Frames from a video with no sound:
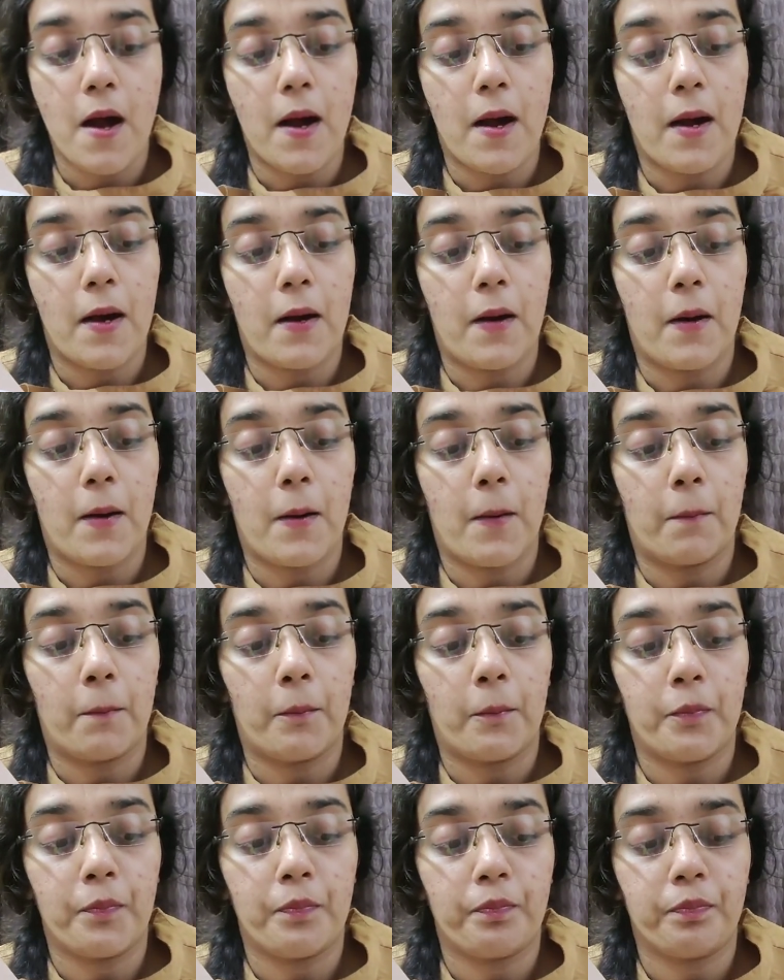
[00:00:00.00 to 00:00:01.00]

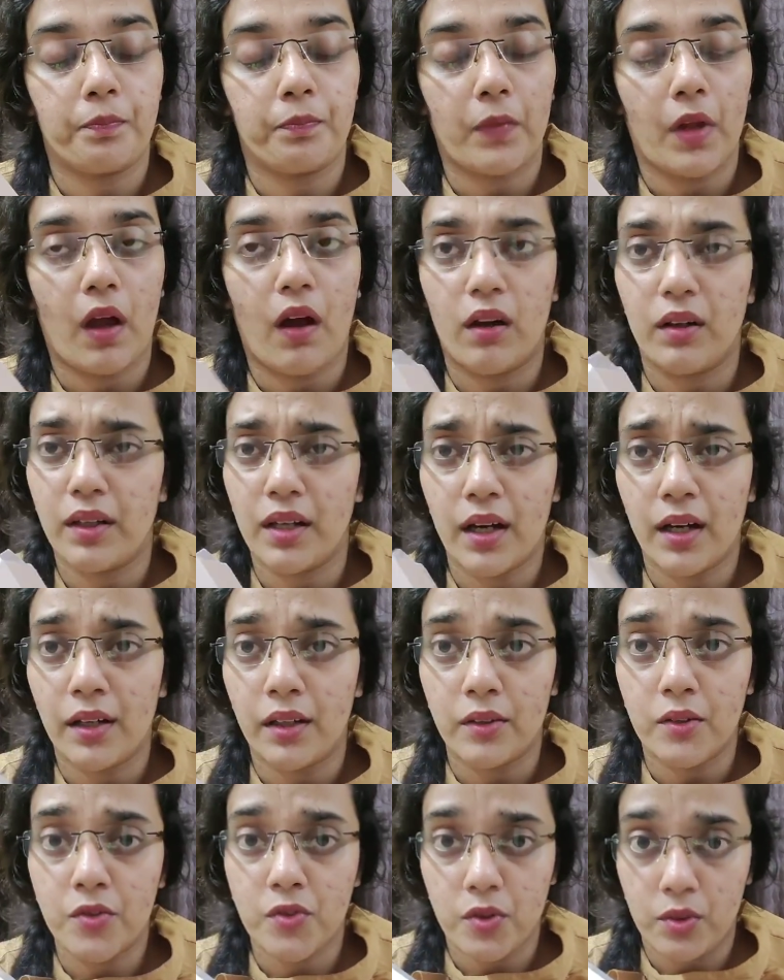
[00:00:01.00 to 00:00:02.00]
Earlier,
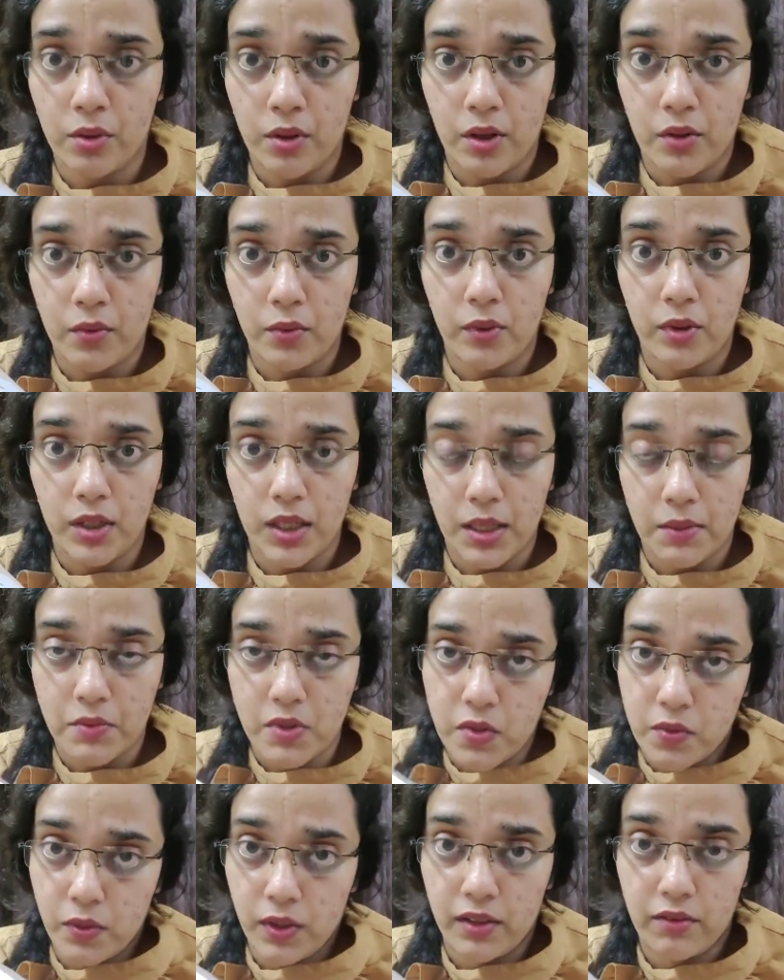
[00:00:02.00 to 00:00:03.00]
I used to not work. I'm
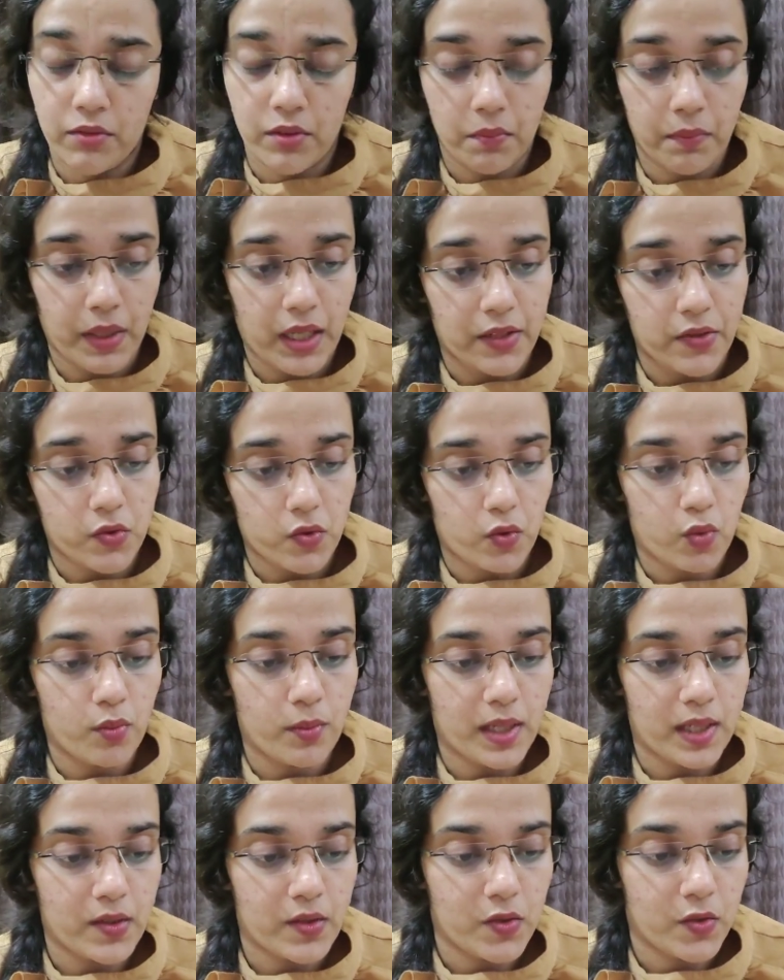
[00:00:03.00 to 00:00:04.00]
just working for the past
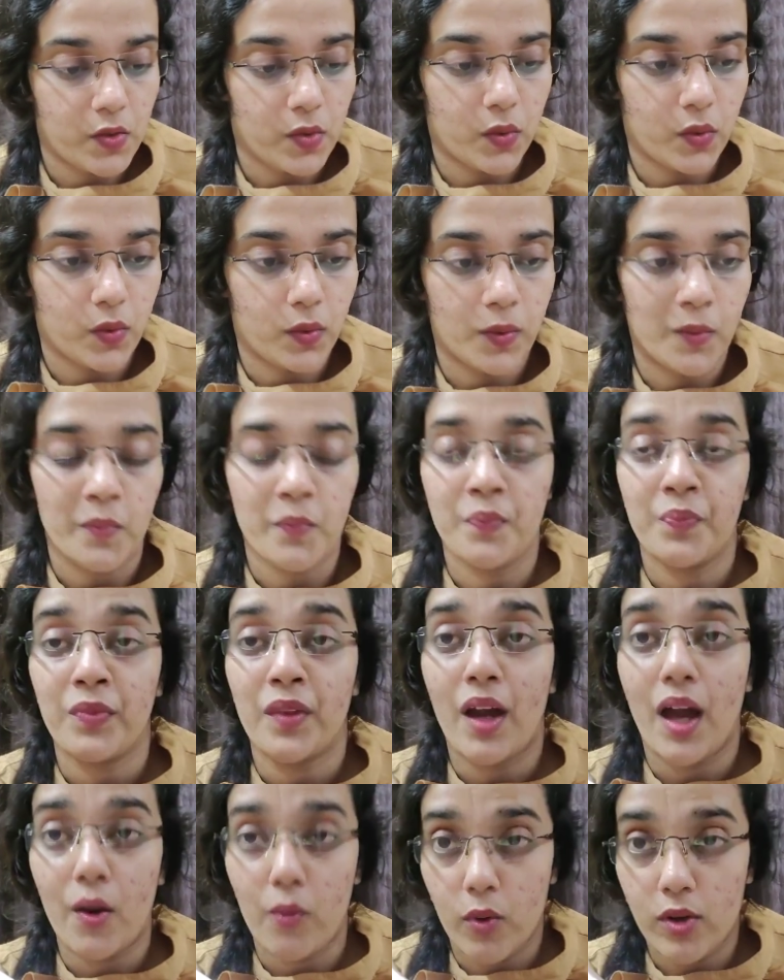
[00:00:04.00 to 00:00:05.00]
2 months. So
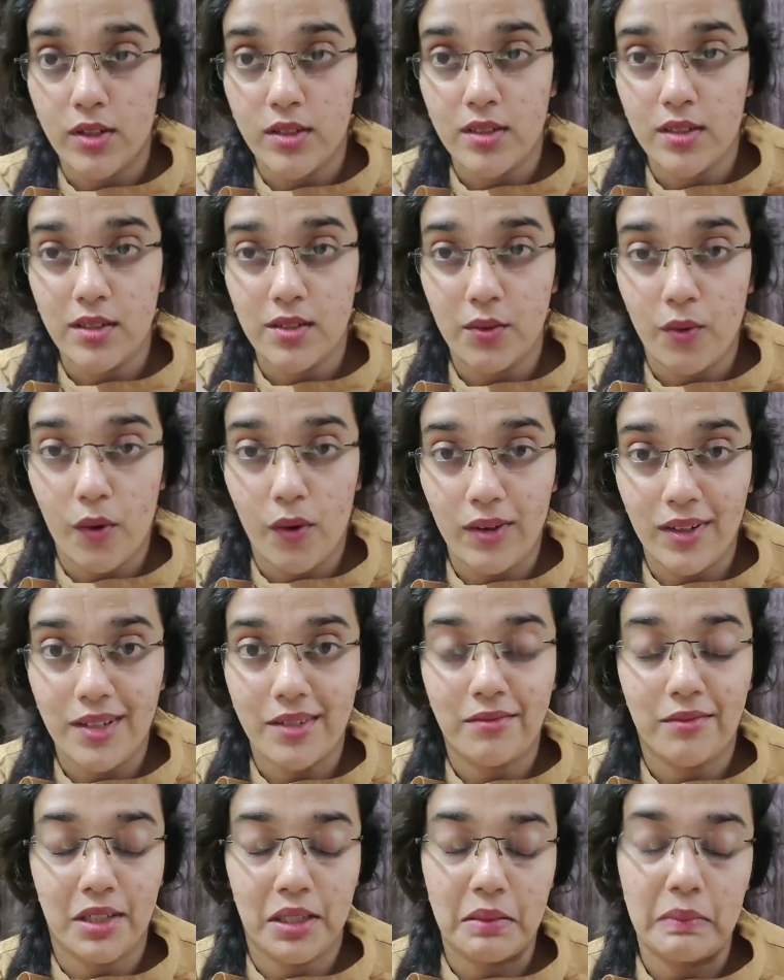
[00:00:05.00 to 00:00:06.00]
I wanted an
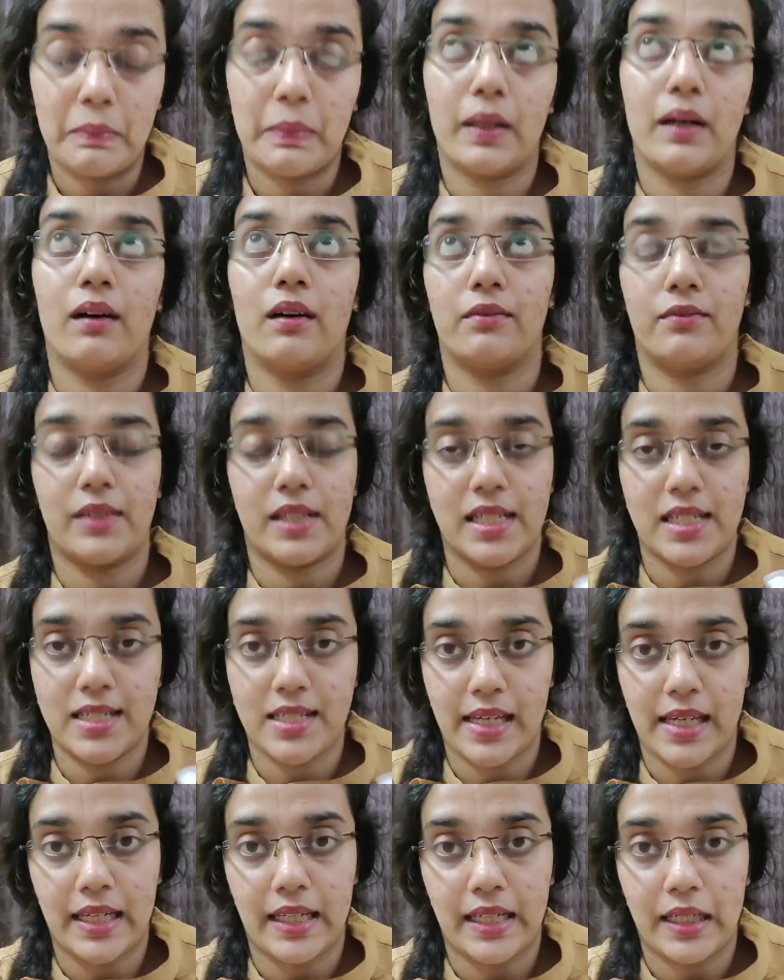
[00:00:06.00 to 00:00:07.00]
all-in-one perfect
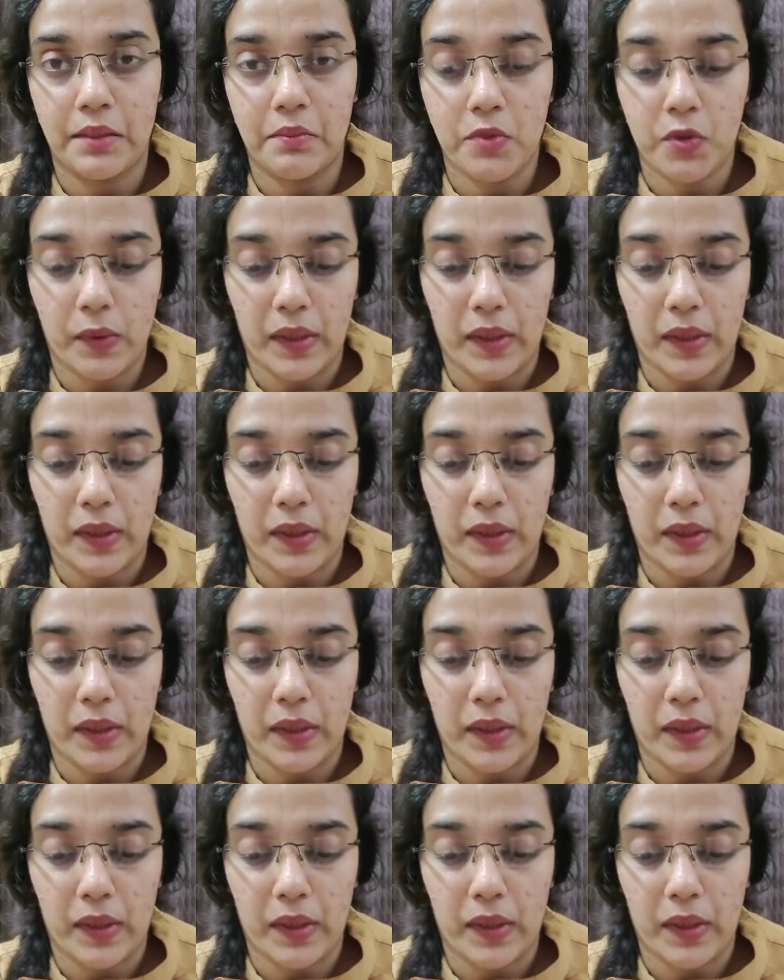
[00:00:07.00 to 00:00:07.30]
day cream.